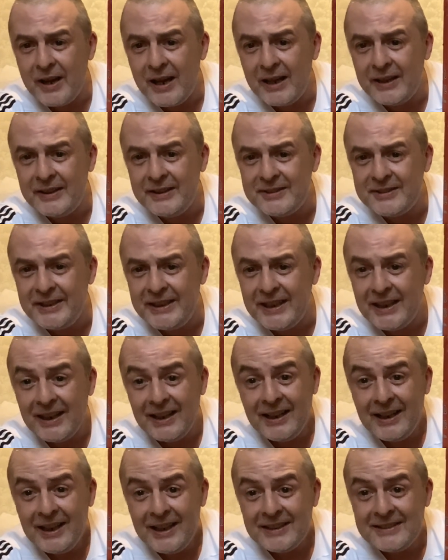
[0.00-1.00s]
And you see
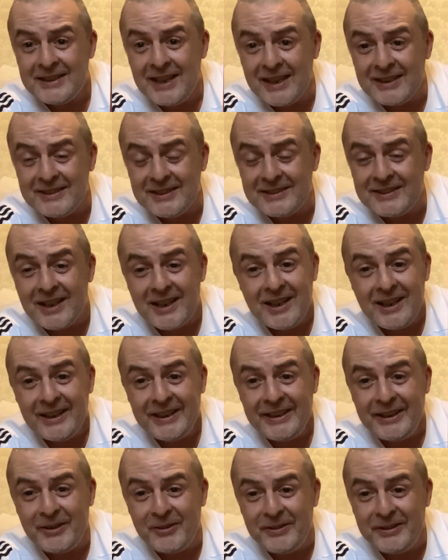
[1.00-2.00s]
a tattered
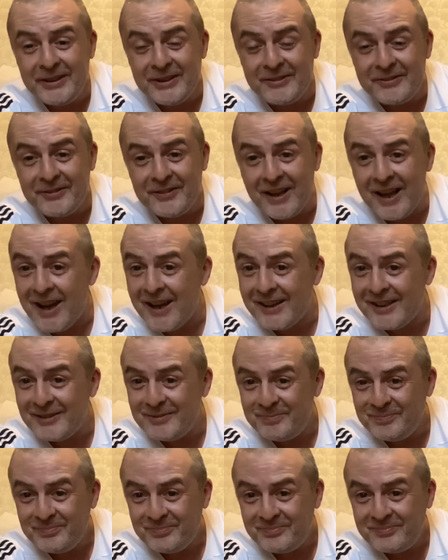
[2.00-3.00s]
Union flag.
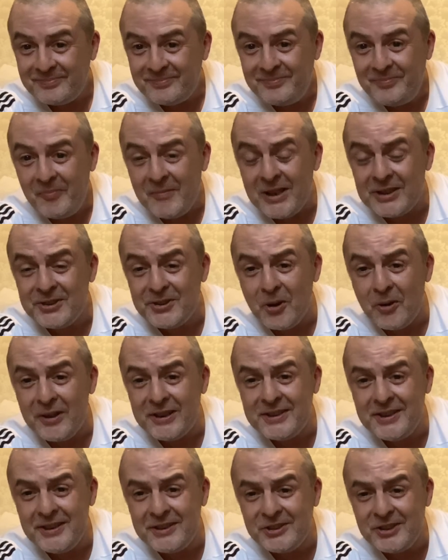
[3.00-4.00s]
Saw
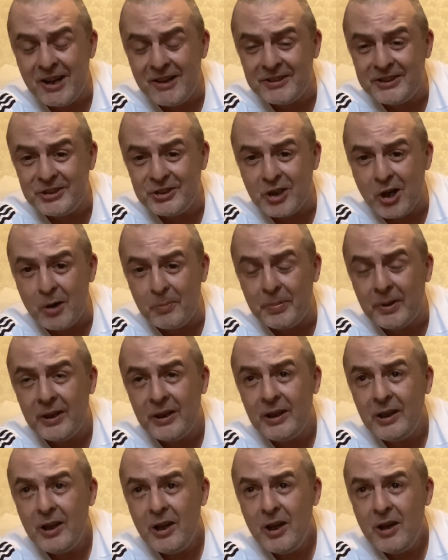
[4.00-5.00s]
this in a charity shop
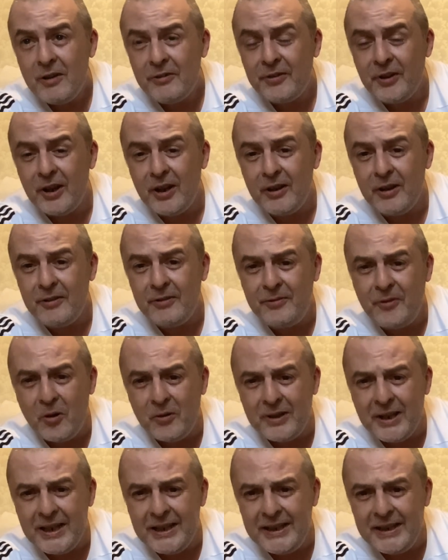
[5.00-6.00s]
for
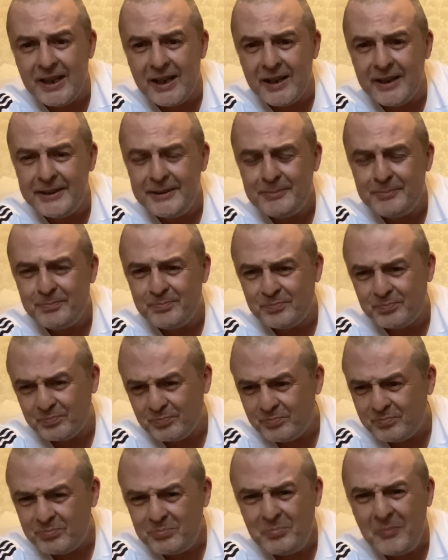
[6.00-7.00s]
$4.99.
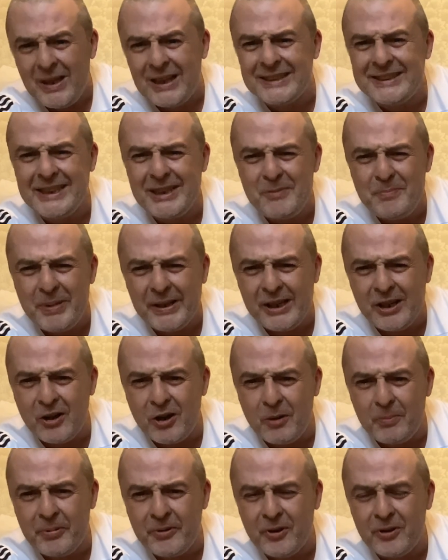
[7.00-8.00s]
Didn't pick it
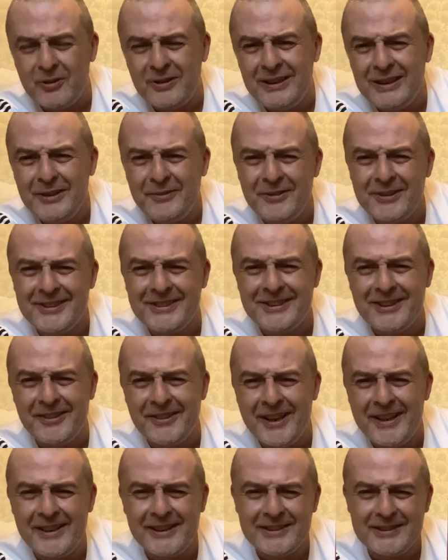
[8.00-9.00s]
up. Thought, if it's still
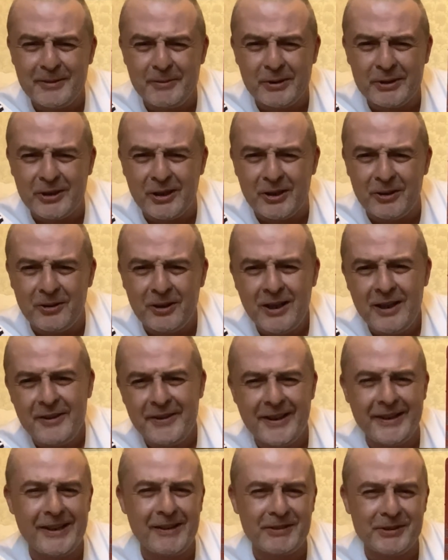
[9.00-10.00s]
there next time I go,
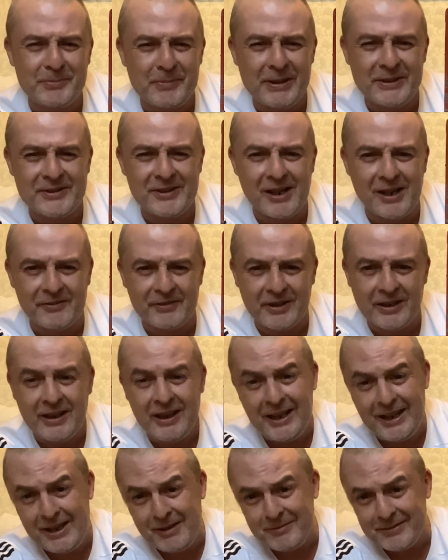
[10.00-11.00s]
then I was meant to have it.
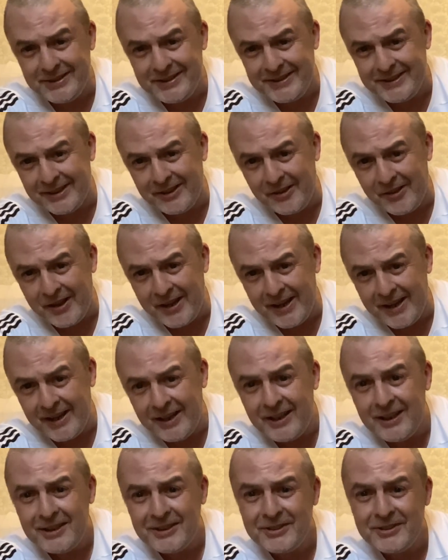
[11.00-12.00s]
It was still there,
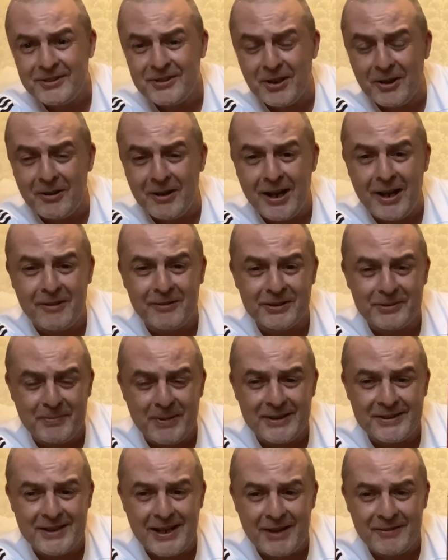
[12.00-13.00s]
so I was
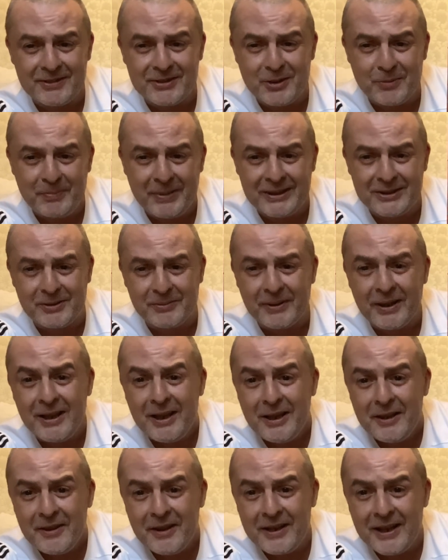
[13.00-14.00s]
meant to have it. So I picked up
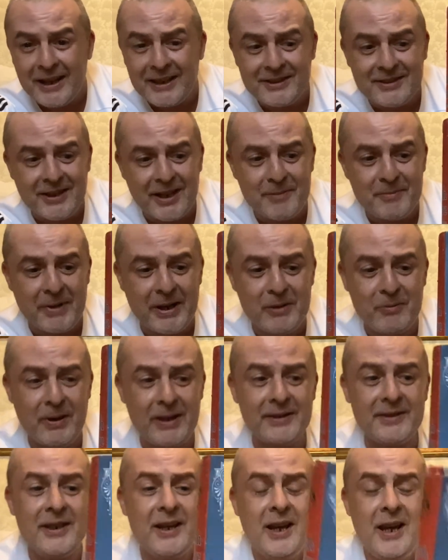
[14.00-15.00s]
the next time I
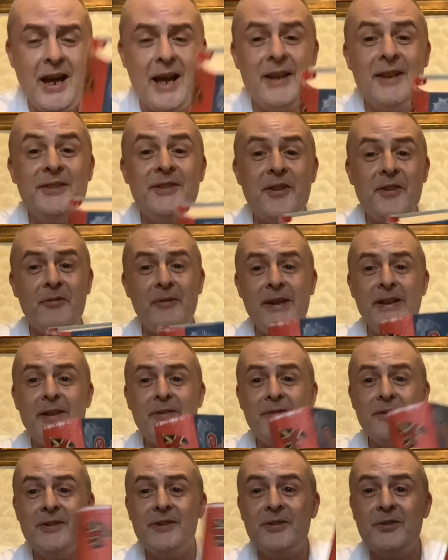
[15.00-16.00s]
went. And there's three
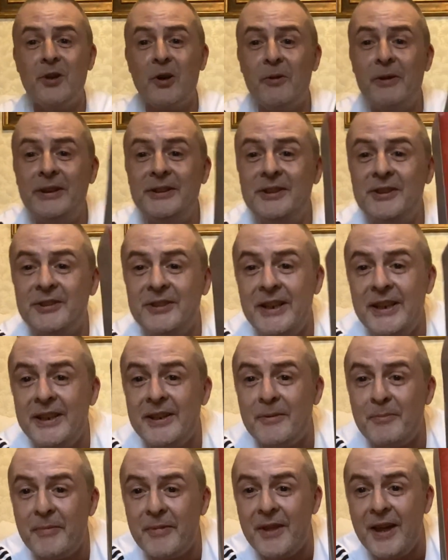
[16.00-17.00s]
different stories. You see
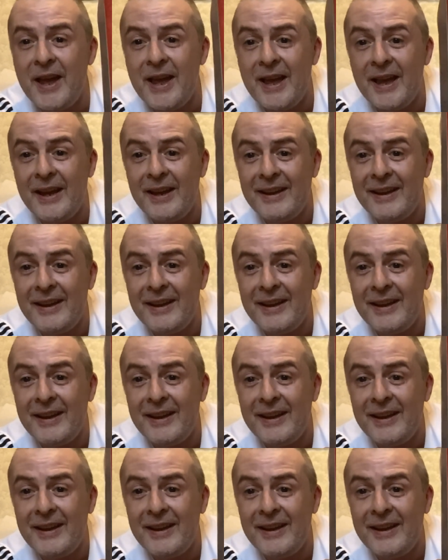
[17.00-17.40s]
them there.